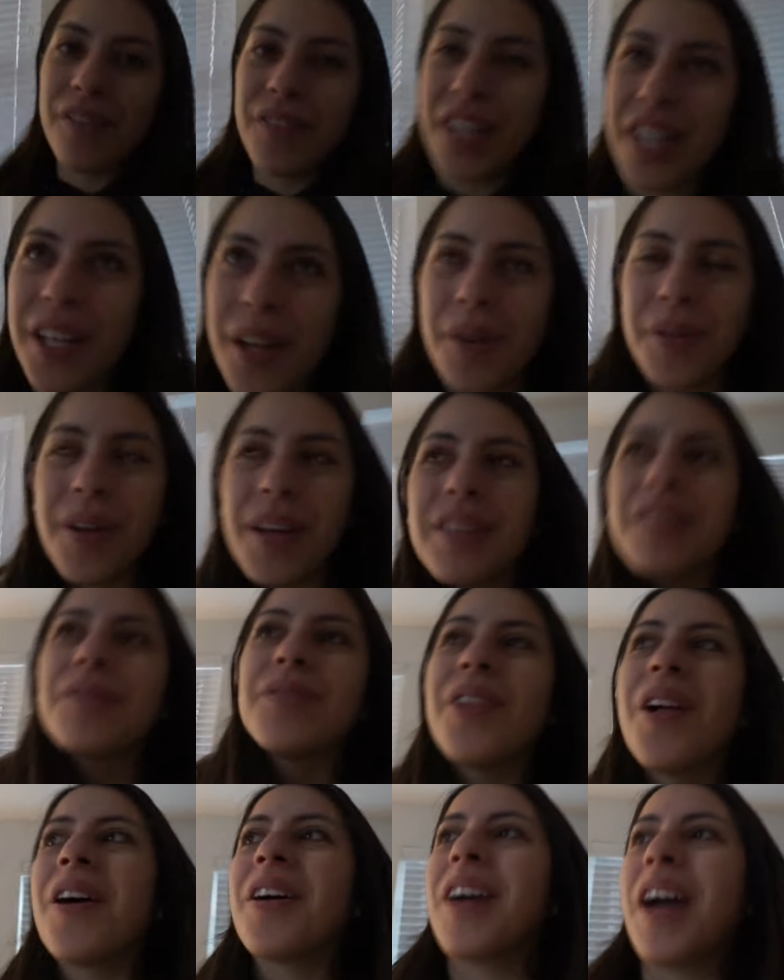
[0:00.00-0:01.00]
video, not the
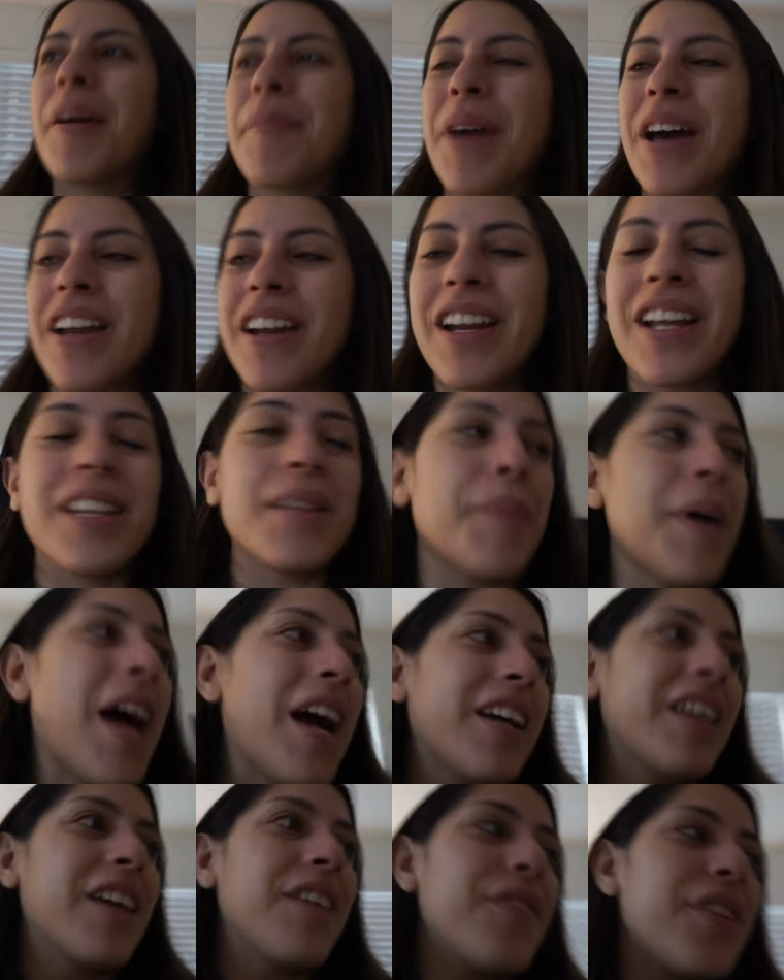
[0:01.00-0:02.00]
vlog. I'm editing the
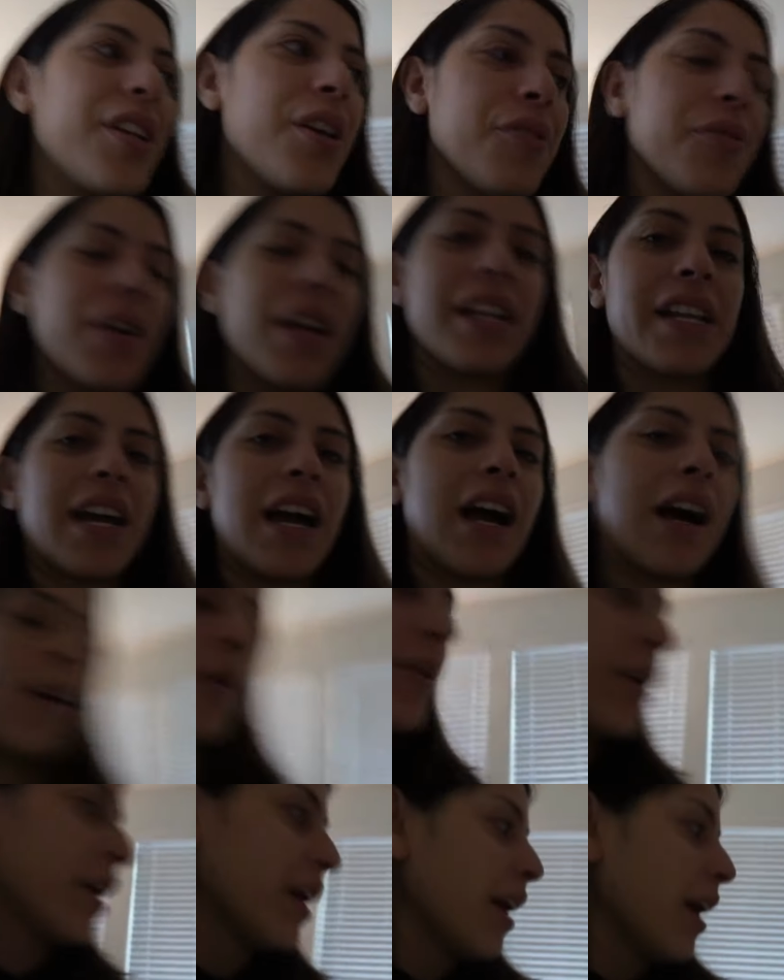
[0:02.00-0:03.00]
packing video right
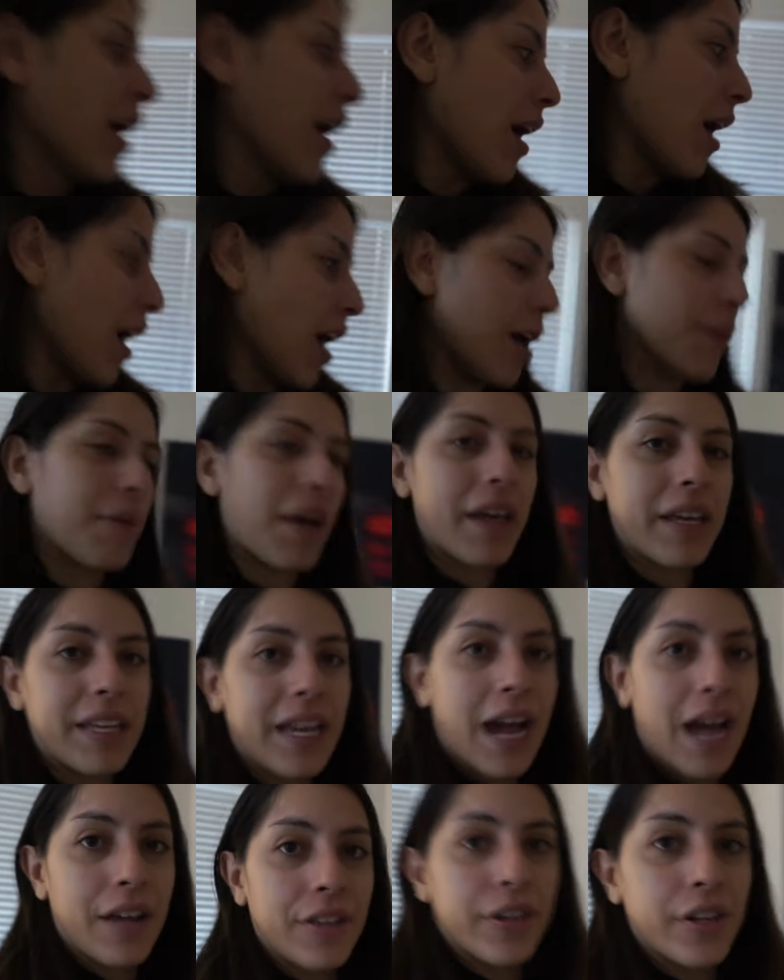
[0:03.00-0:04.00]
now. Um, I
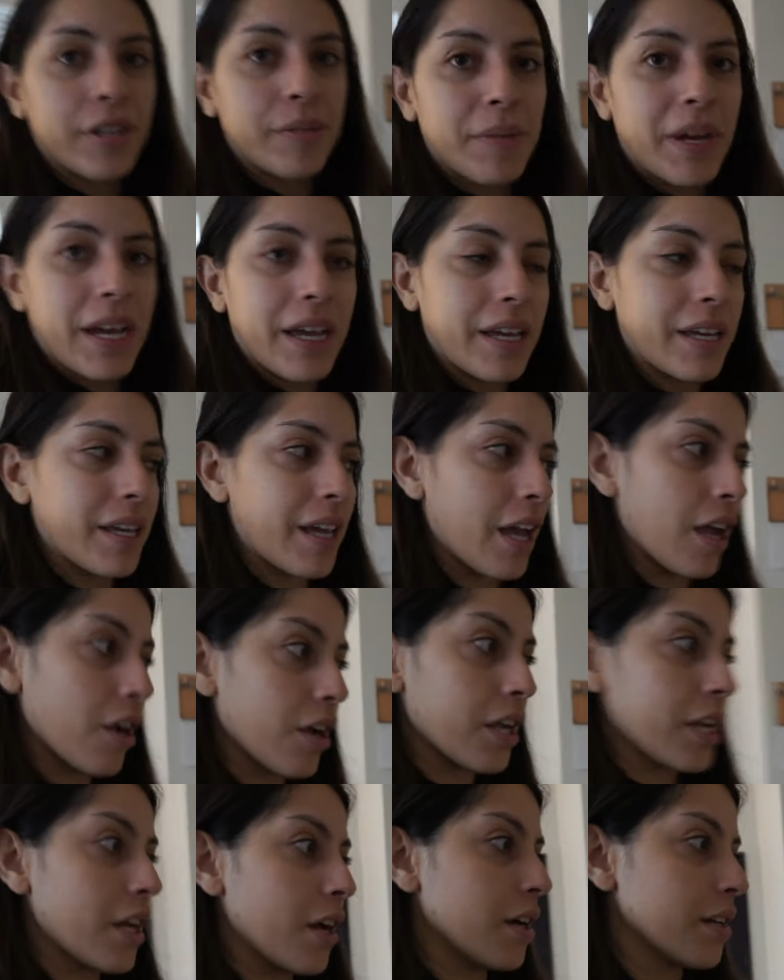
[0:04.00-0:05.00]
gathered my
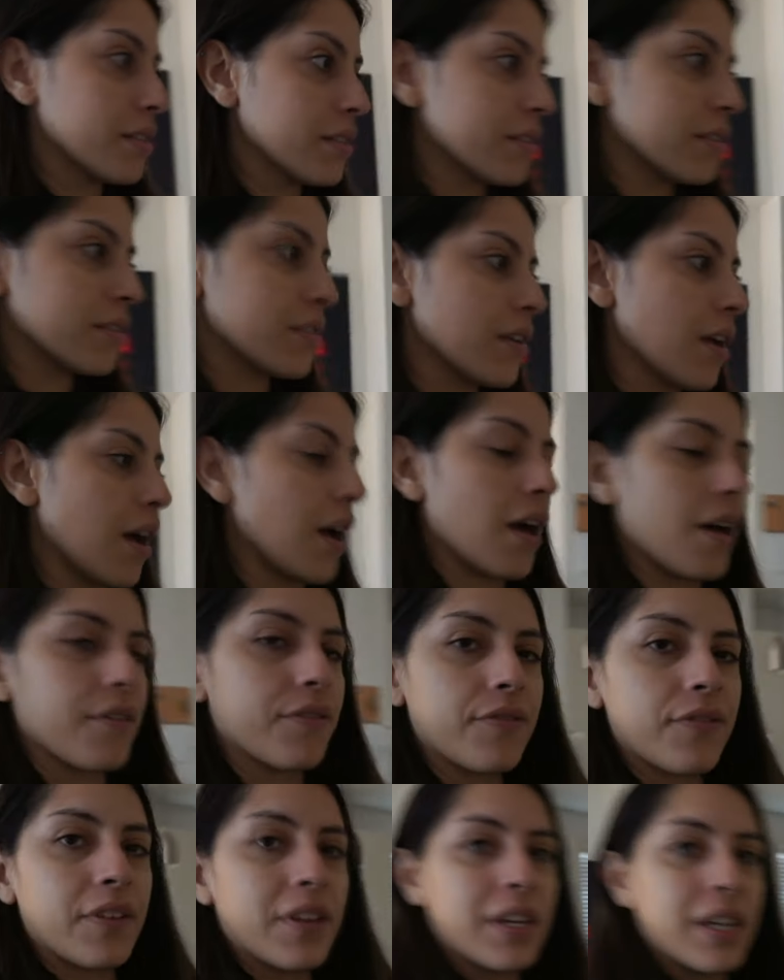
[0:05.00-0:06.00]
carry-on
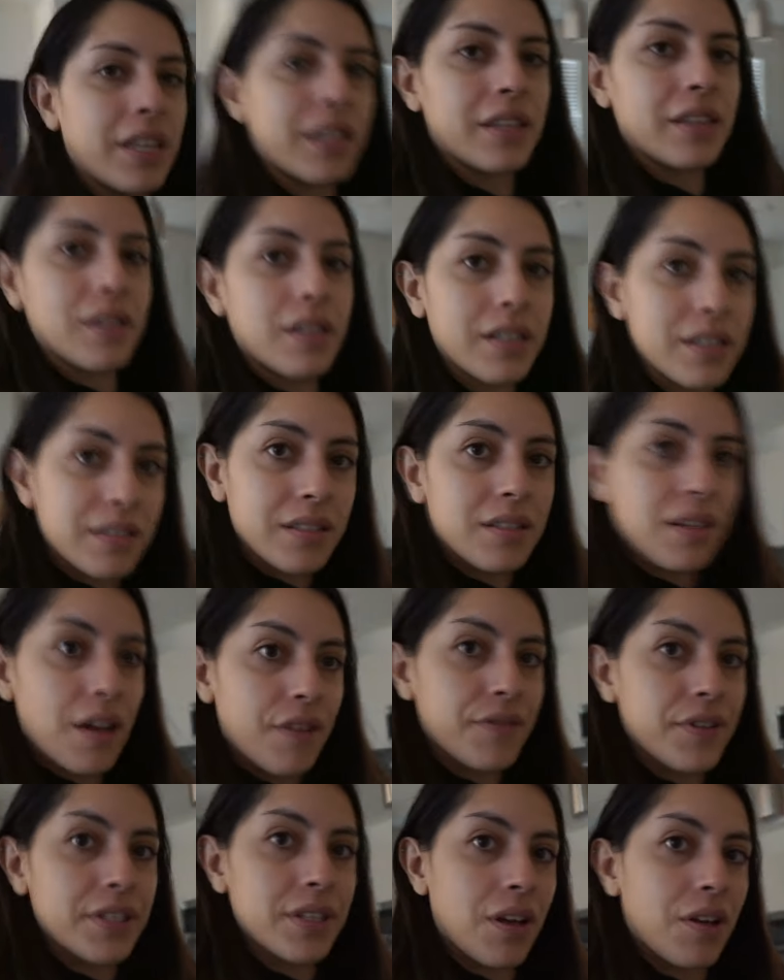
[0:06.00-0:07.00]
stuff. This
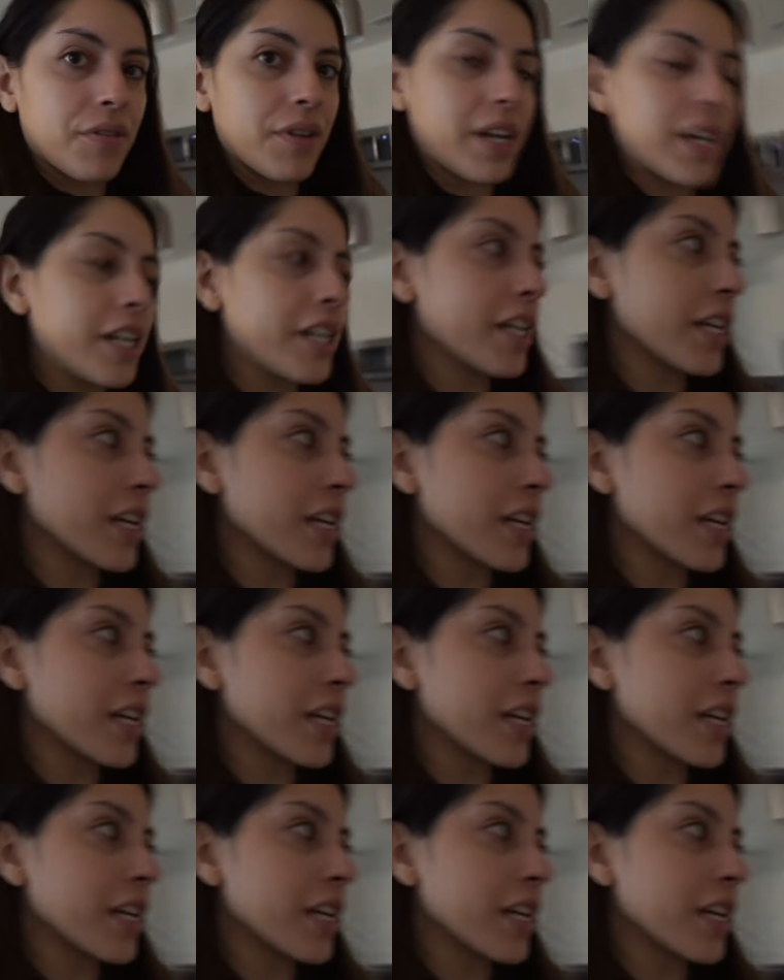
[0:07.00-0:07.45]
stuff is all ready to